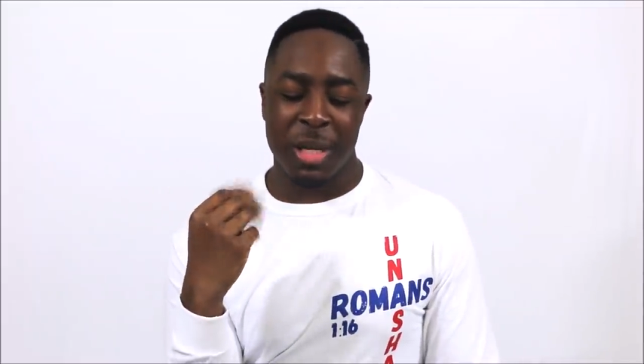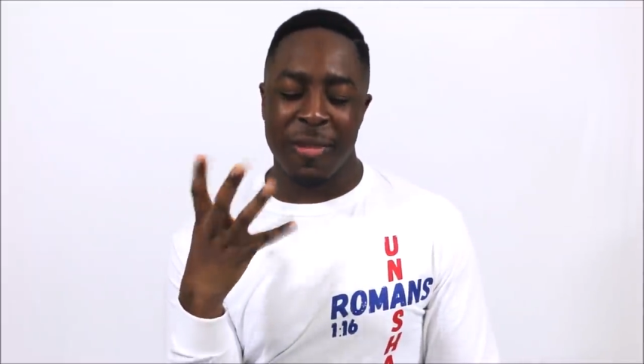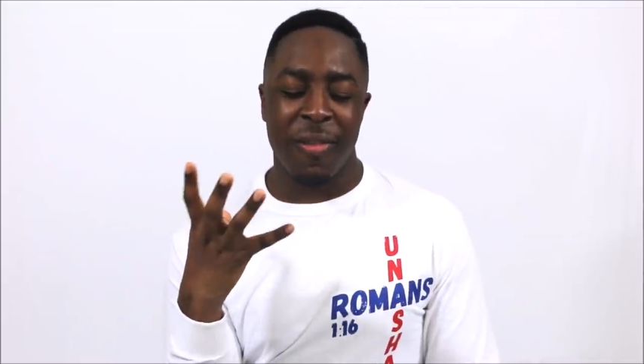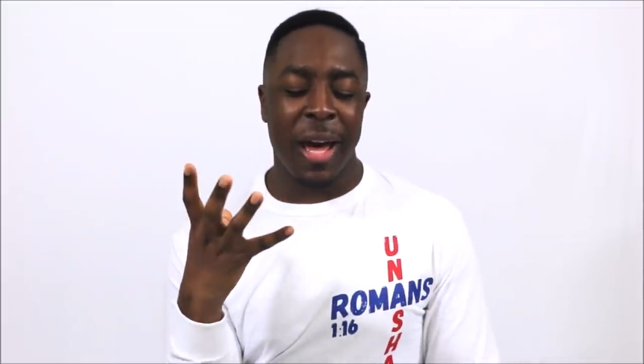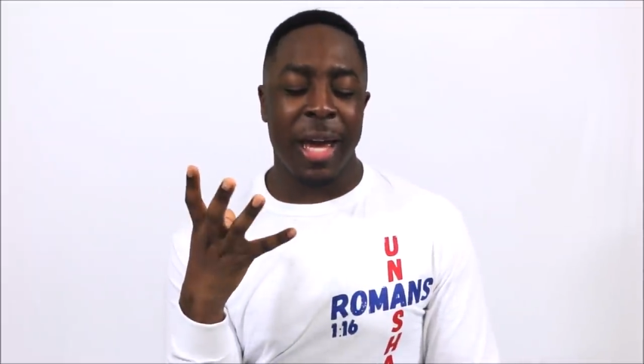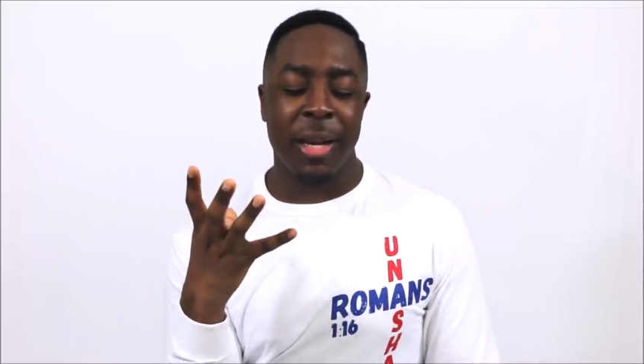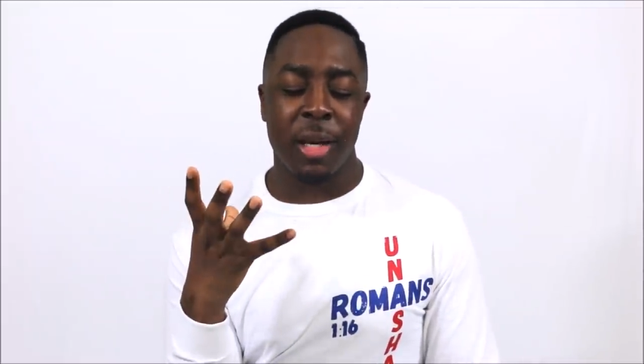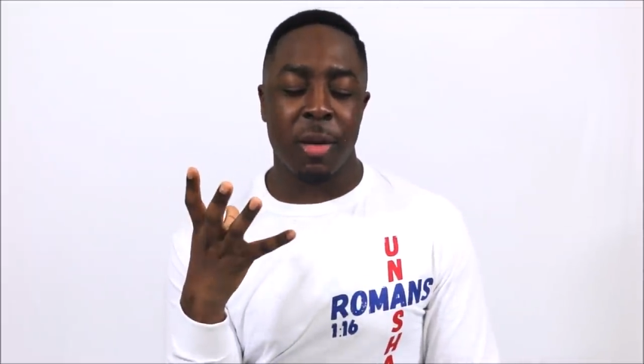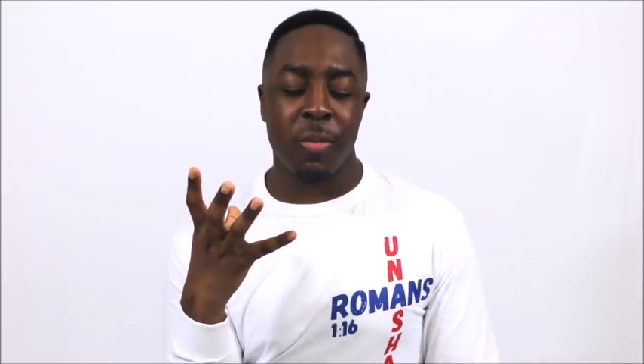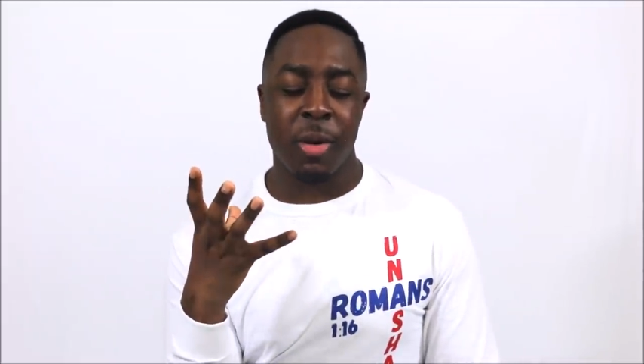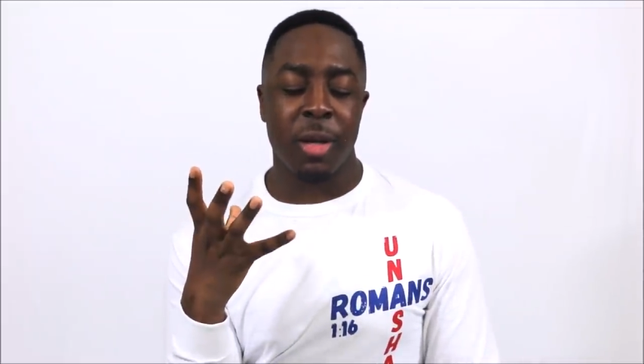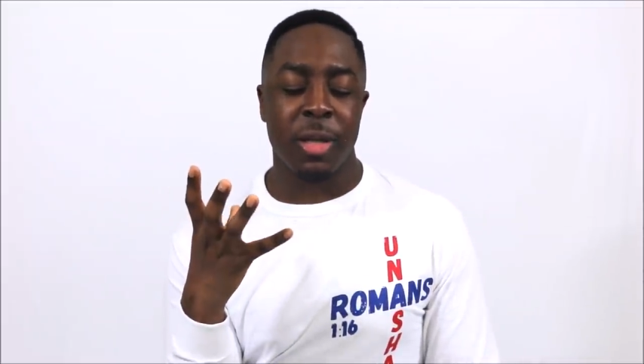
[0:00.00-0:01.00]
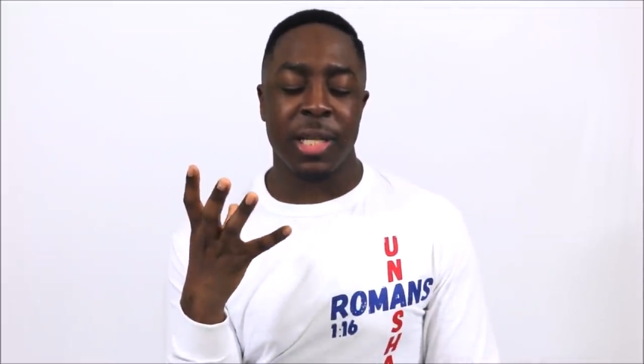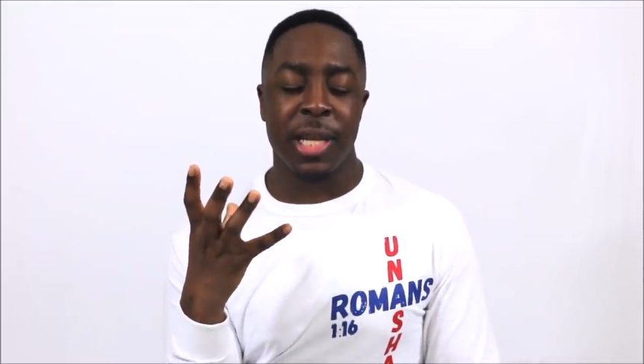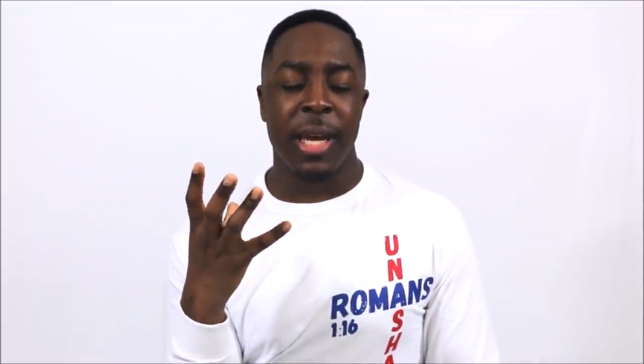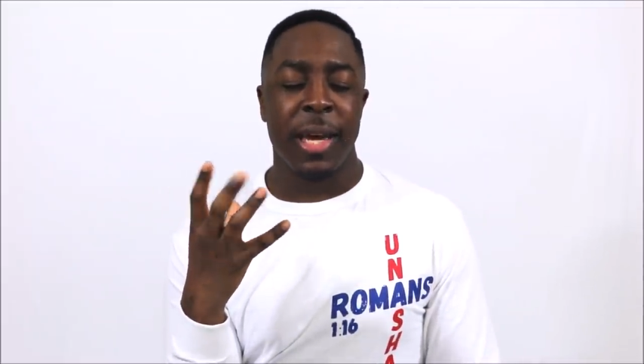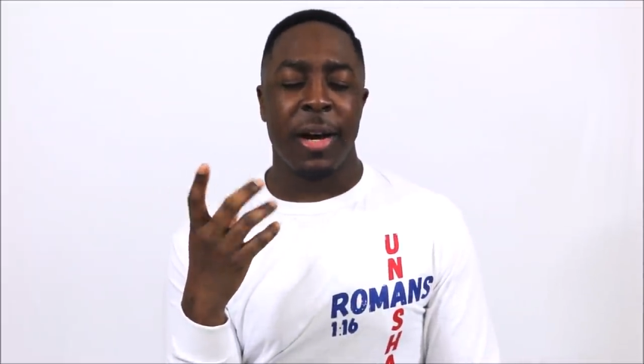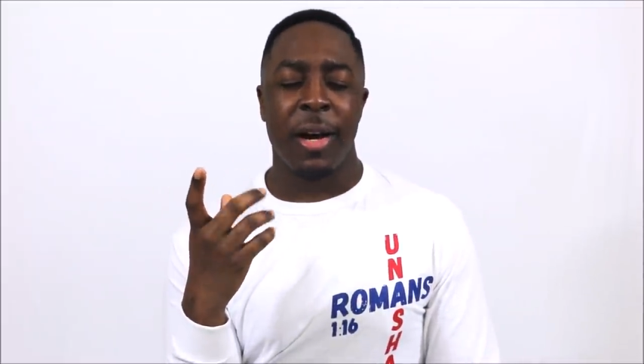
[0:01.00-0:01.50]
divine numbers
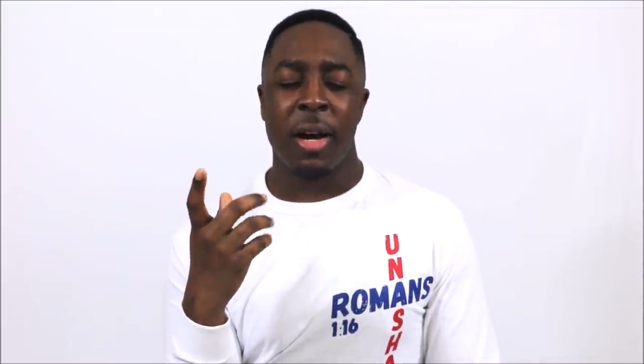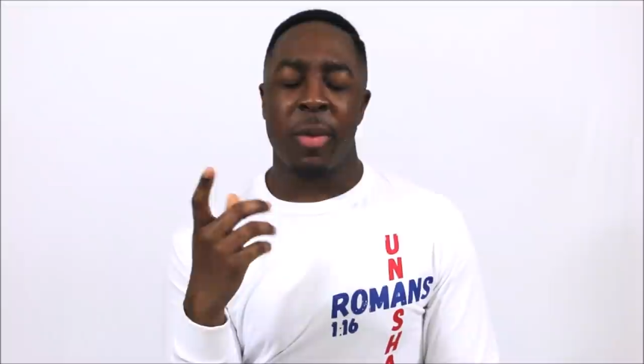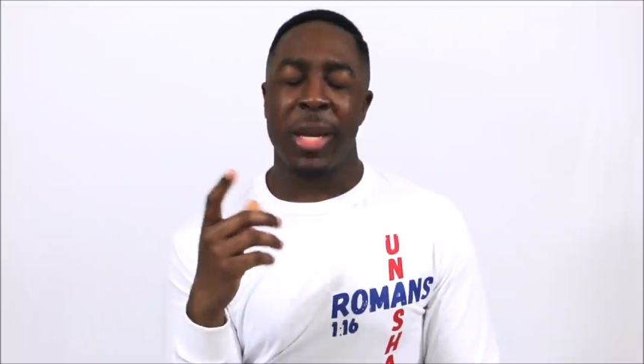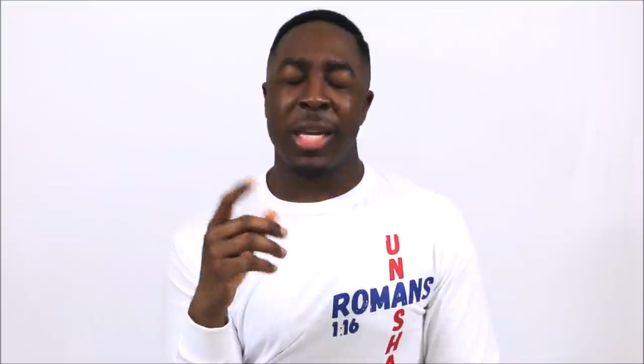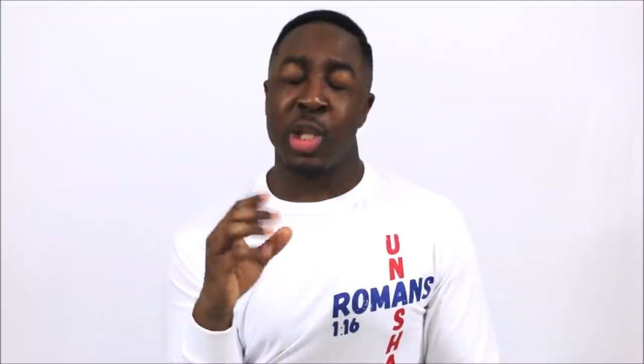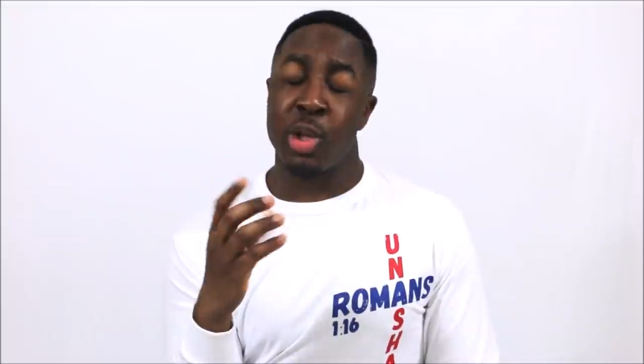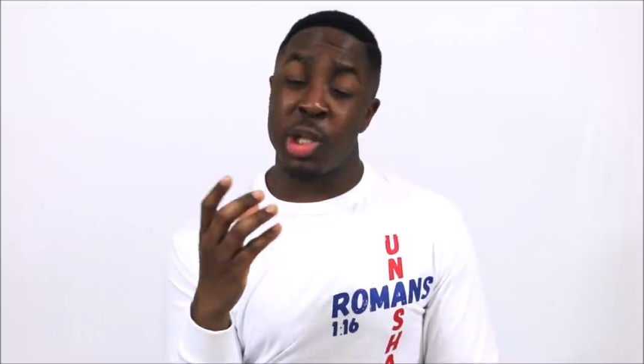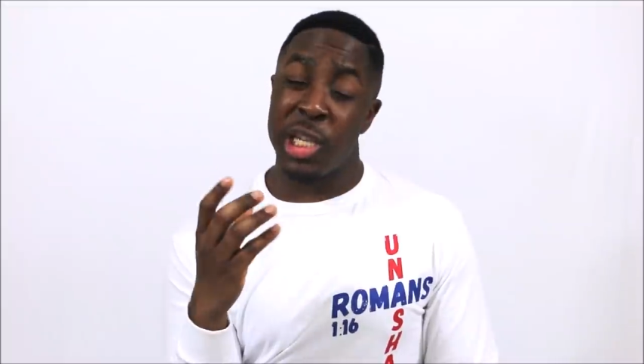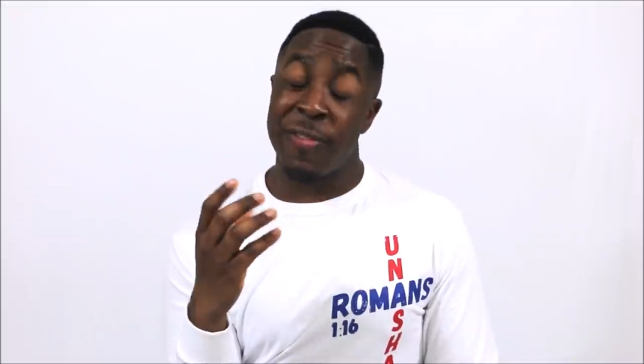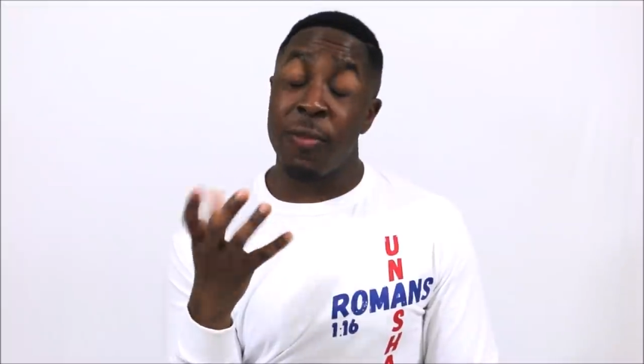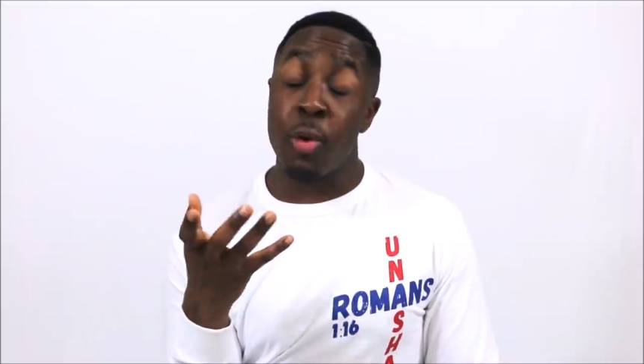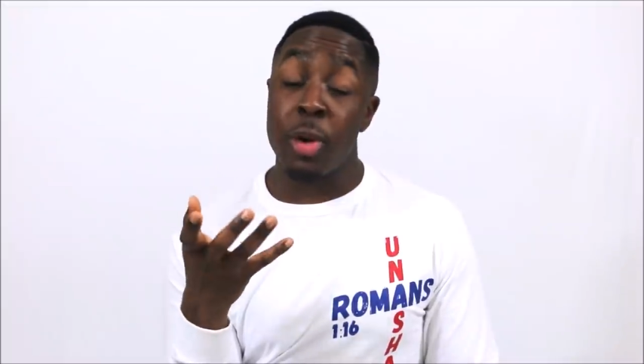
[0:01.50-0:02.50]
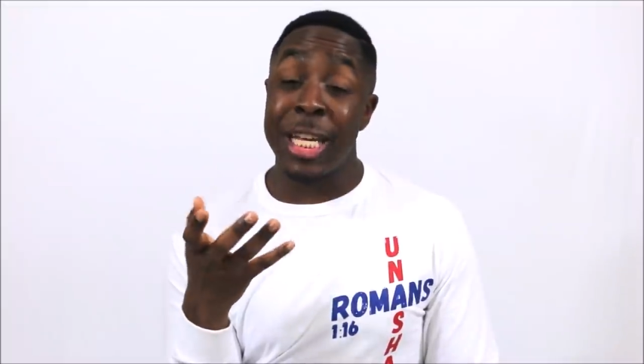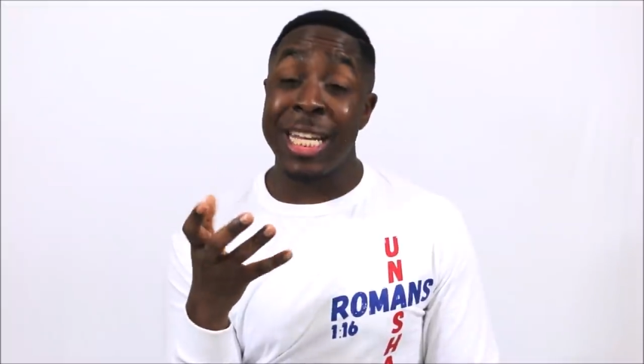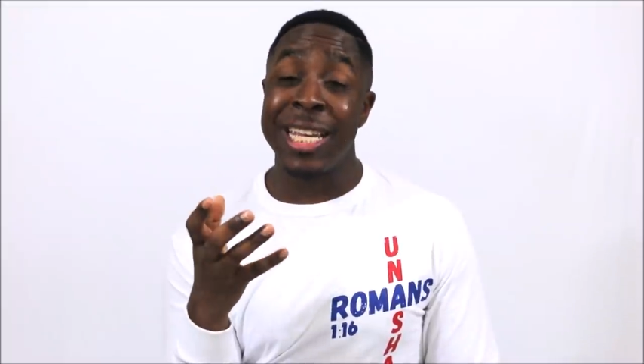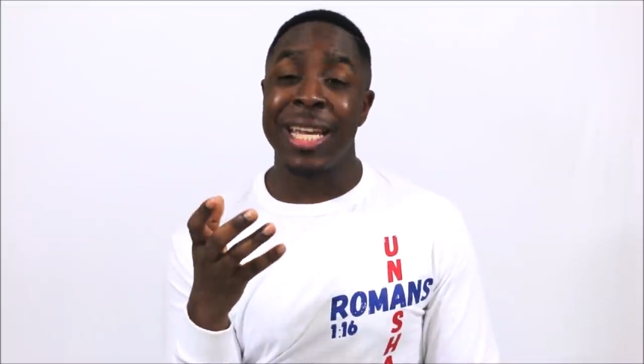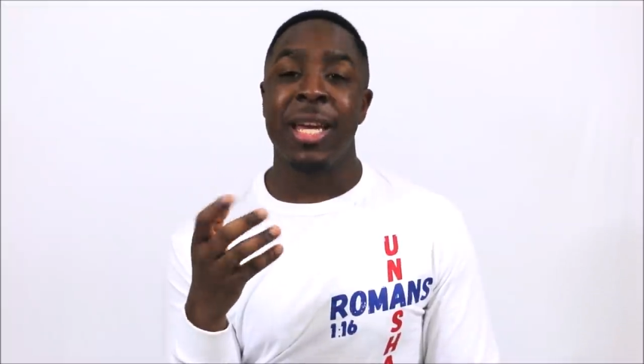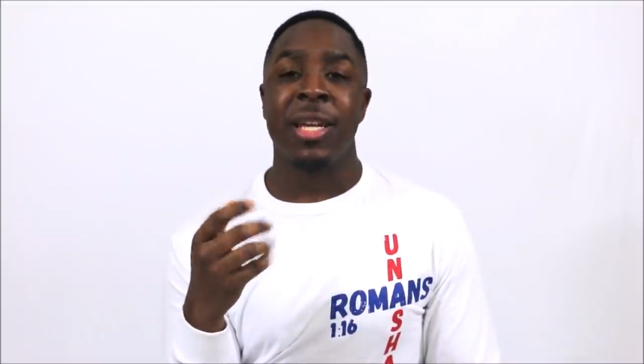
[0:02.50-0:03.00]
um, is usually 40.